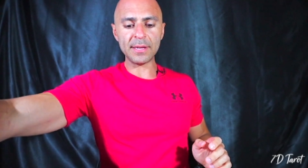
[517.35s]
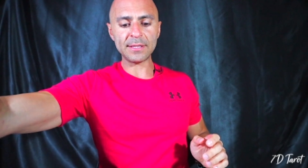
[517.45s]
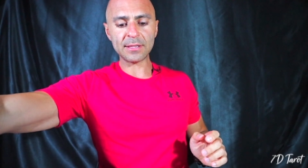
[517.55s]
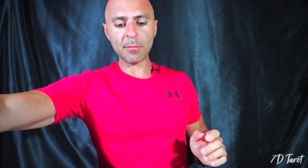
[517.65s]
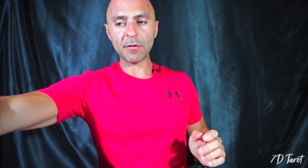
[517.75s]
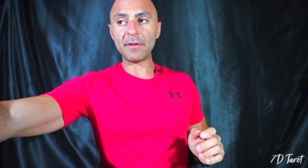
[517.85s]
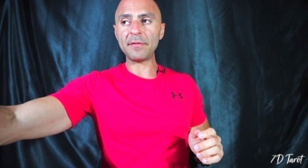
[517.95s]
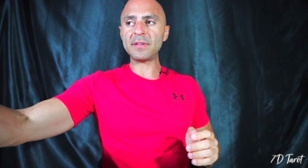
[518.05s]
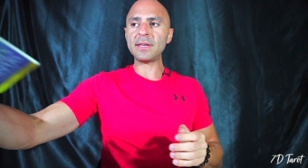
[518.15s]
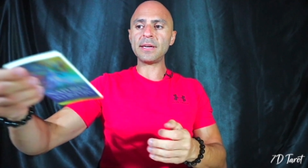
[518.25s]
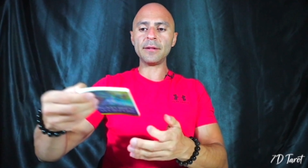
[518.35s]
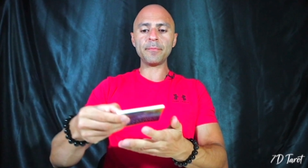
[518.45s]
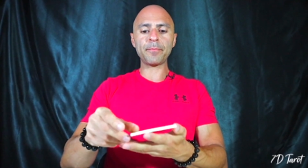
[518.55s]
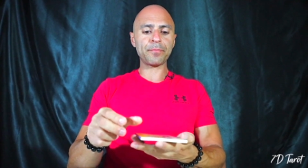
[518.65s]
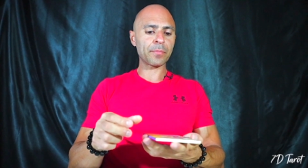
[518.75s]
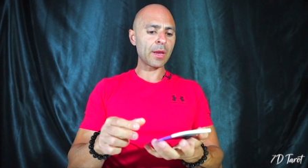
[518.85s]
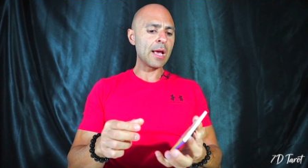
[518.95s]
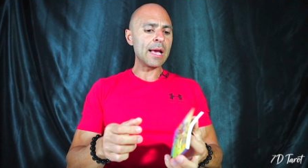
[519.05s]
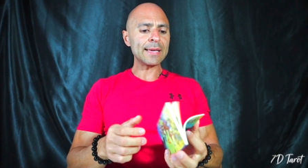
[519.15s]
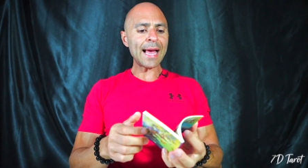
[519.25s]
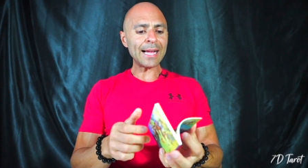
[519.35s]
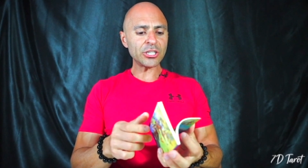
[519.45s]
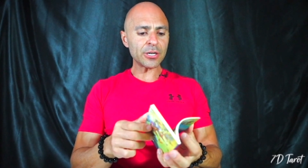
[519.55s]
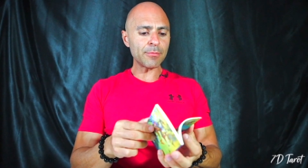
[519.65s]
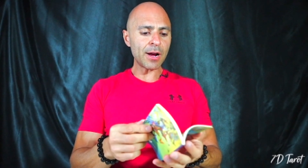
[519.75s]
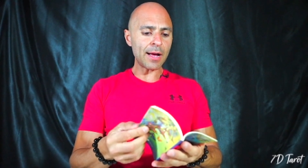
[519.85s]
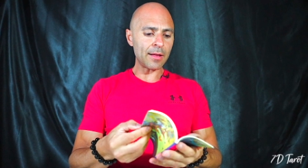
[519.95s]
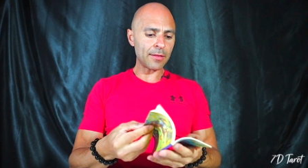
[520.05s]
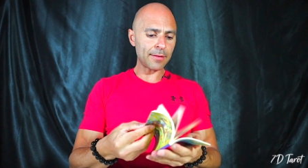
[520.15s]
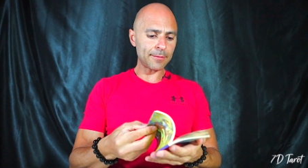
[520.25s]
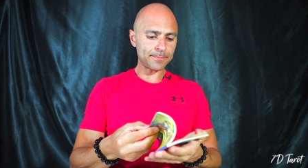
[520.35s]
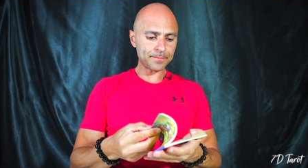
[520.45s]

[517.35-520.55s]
This is number 15. Catch your breath.